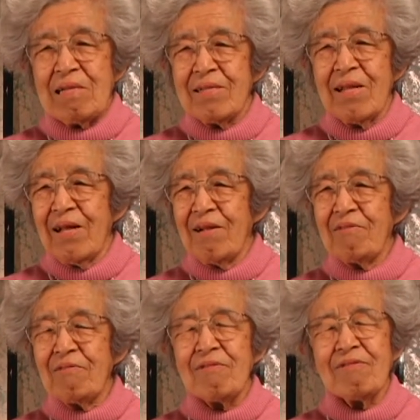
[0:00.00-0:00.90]

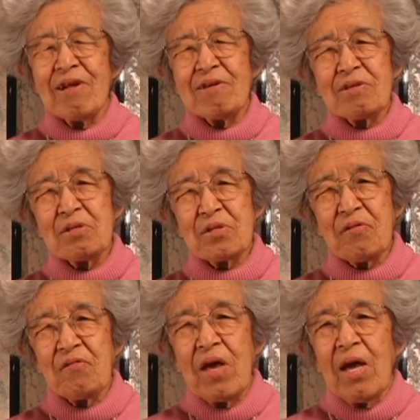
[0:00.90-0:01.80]
relatives
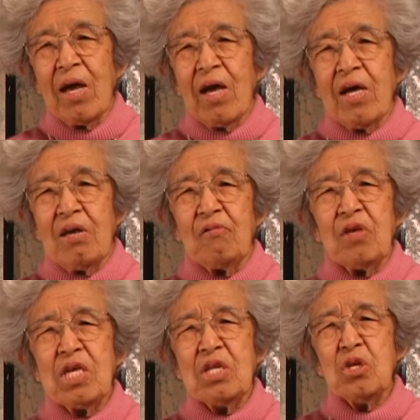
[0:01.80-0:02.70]
if he
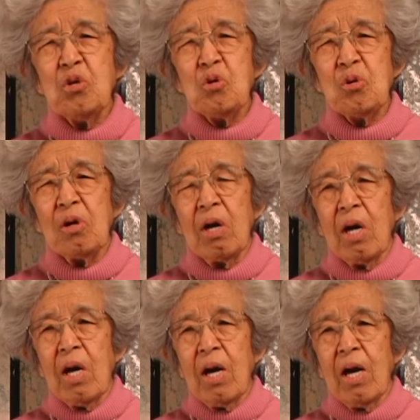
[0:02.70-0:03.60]
knew
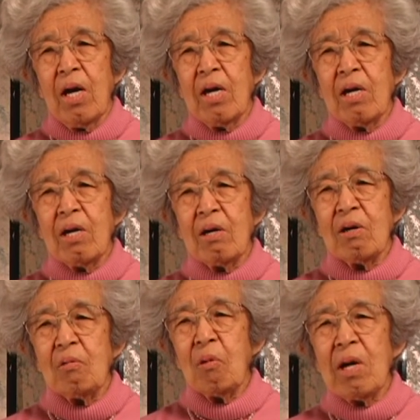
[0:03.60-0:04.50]
why
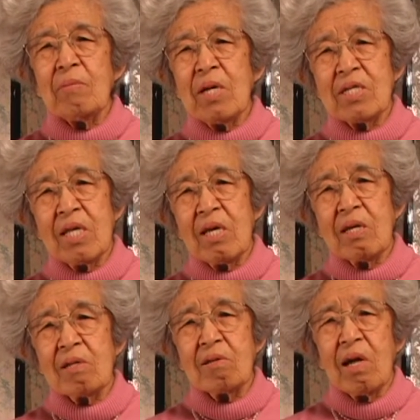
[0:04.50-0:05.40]
my dad or
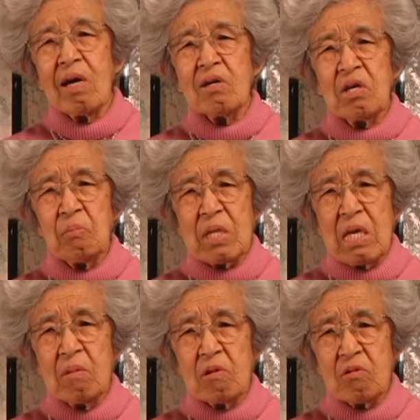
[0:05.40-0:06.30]
how he became a
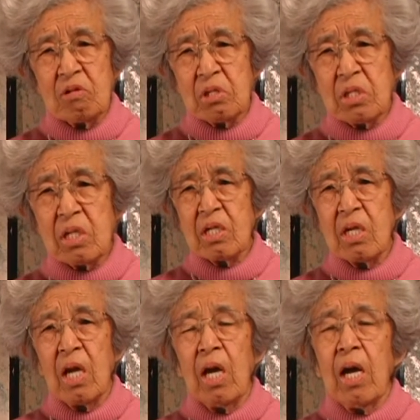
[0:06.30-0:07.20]
Christian,
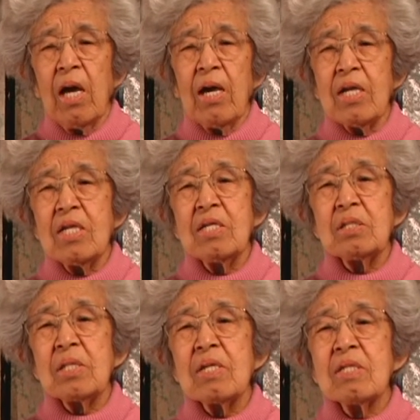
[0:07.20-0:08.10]
and he said
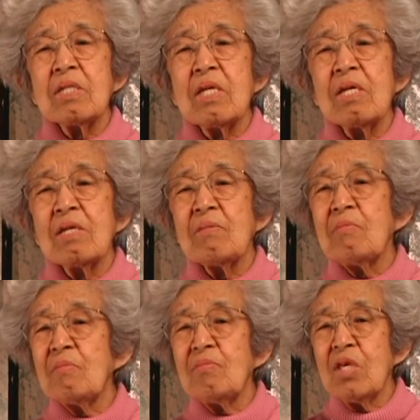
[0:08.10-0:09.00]
that
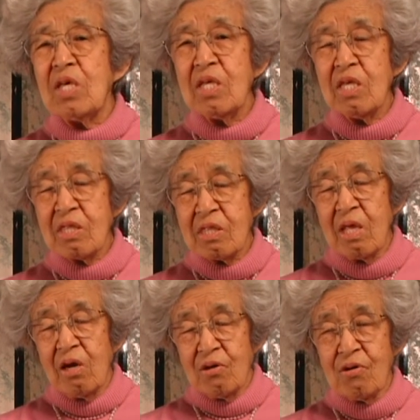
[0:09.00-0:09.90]
he
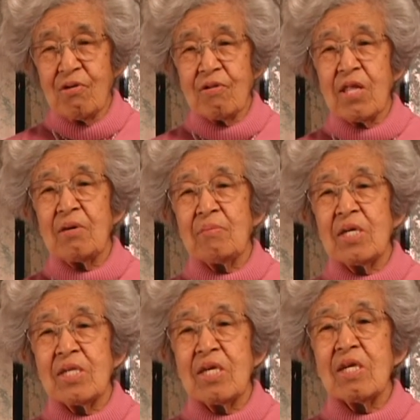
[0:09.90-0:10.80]
heard that my
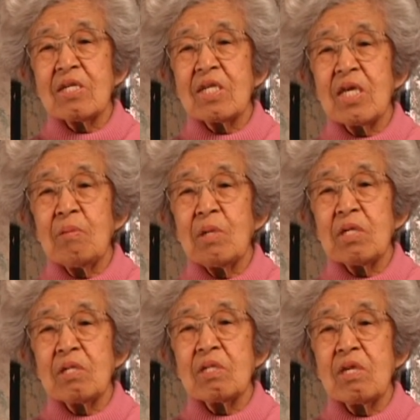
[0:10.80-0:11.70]
dad came under the
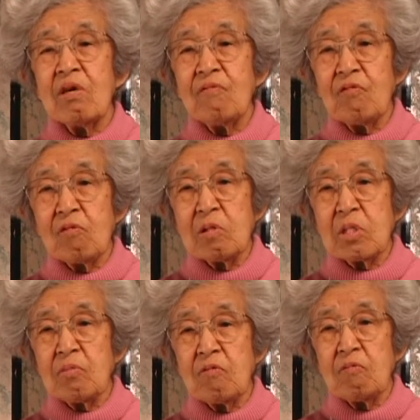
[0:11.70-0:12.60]
influence of a
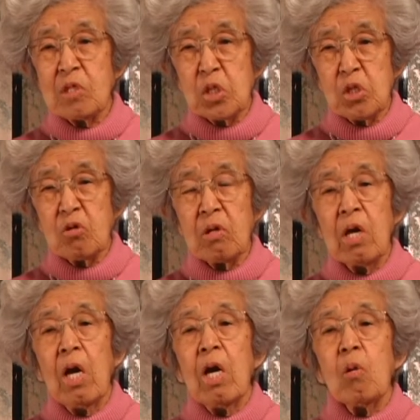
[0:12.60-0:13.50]
missionary
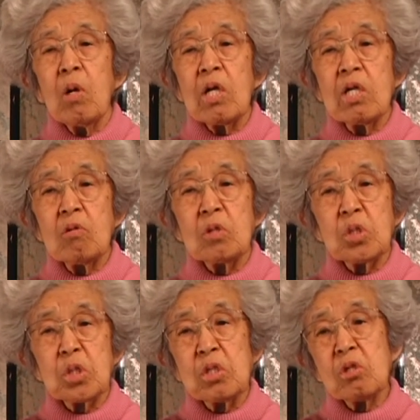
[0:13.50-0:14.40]
while he was still
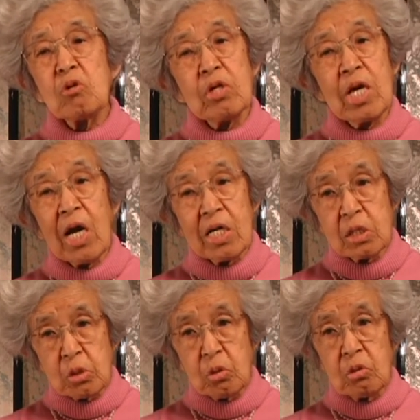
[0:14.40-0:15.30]
going to high
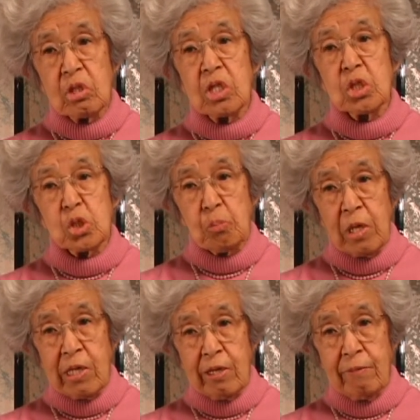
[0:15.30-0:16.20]
school in Japan.
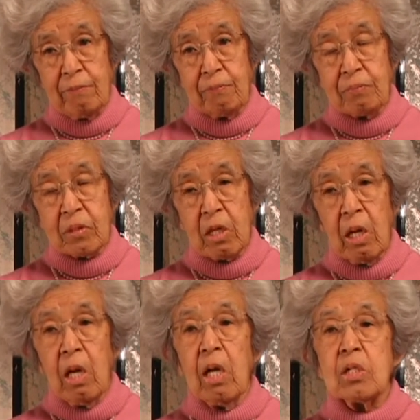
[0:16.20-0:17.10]

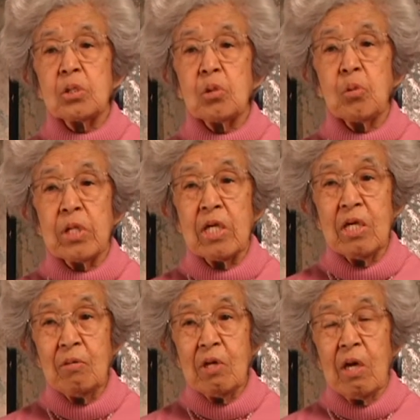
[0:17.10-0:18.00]
So when he
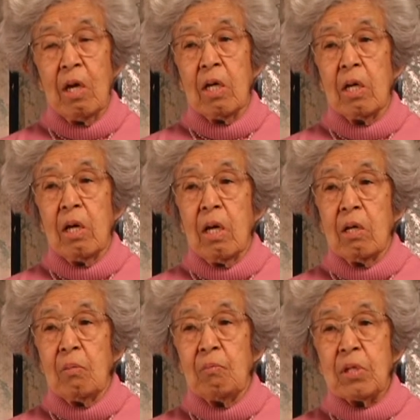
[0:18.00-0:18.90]

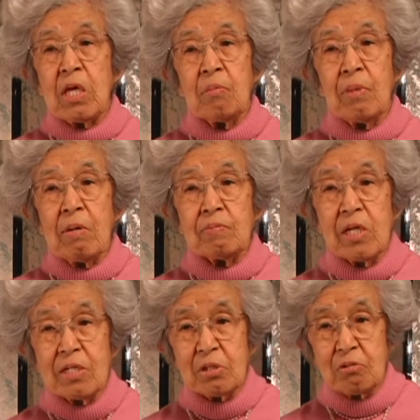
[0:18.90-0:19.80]
became baptized
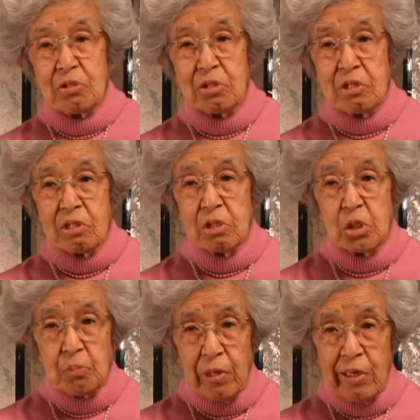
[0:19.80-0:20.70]
Christian in
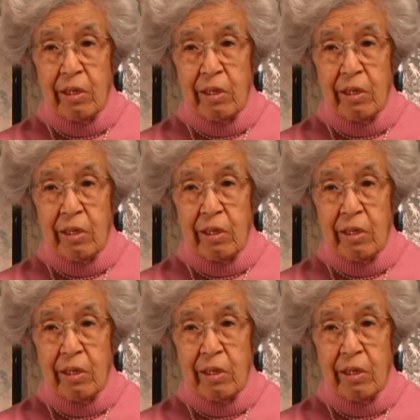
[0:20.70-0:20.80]
Japan,